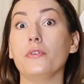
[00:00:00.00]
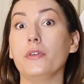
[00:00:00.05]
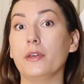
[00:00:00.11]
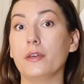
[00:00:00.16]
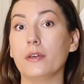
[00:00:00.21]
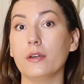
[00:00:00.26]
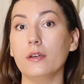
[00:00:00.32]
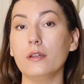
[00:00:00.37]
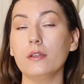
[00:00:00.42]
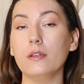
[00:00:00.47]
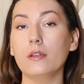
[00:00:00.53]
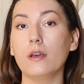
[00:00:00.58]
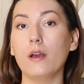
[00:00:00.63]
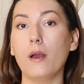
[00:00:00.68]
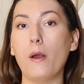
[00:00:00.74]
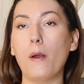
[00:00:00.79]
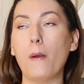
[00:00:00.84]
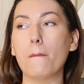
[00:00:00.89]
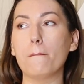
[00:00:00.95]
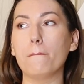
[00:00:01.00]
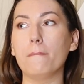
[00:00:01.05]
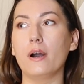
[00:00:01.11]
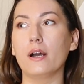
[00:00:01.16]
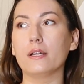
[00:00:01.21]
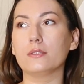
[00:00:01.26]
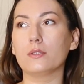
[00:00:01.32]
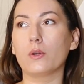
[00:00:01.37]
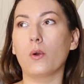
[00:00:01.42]
vegan,
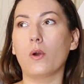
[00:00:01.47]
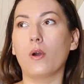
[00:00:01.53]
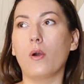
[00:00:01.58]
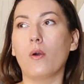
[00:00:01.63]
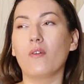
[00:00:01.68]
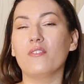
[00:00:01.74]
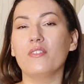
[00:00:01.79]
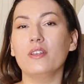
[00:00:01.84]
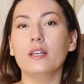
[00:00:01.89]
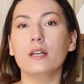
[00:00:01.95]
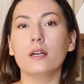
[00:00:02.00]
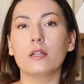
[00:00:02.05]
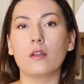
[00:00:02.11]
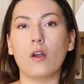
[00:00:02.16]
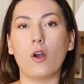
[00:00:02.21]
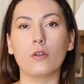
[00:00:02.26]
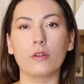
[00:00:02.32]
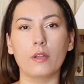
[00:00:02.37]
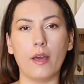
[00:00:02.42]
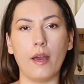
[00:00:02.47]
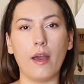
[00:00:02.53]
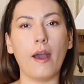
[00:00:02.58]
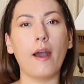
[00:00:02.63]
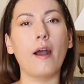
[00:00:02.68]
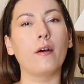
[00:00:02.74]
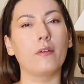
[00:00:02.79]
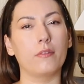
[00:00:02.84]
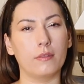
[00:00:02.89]
but vegan on a
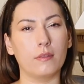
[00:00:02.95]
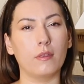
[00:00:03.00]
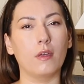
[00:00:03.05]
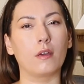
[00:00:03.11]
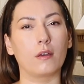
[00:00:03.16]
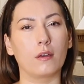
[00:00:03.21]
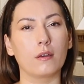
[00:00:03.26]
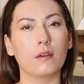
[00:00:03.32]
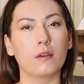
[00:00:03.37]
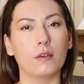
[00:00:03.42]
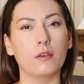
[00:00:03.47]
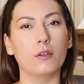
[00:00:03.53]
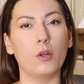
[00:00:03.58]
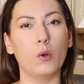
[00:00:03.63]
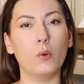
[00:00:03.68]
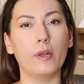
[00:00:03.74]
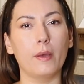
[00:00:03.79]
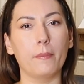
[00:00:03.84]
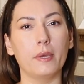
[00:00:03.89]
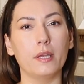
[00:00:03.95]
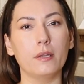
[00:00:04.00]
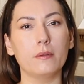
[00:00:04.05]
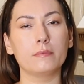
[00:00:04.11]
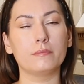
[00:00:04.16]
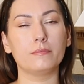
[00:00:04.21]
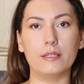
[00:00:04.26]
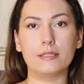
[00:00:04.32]
health kick, you know what I mean?